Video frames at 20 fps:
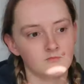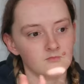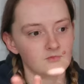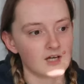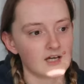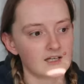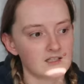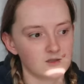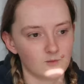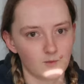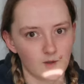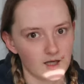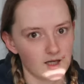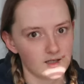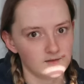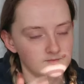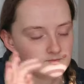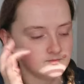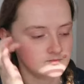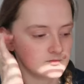That's the
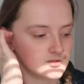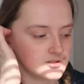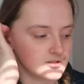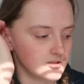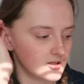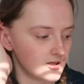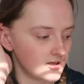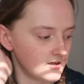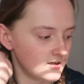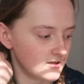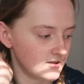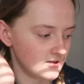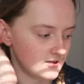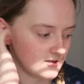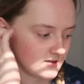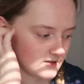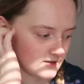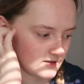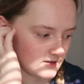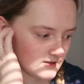plan, so that
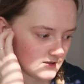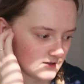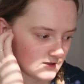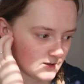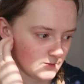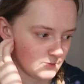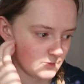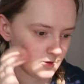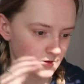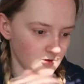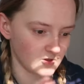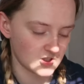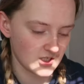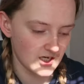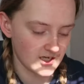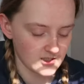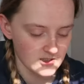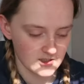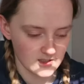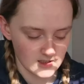I'm not
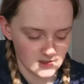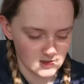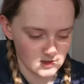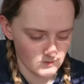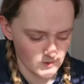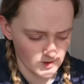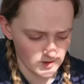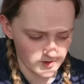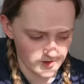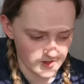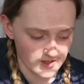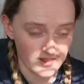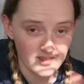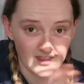changing it too much.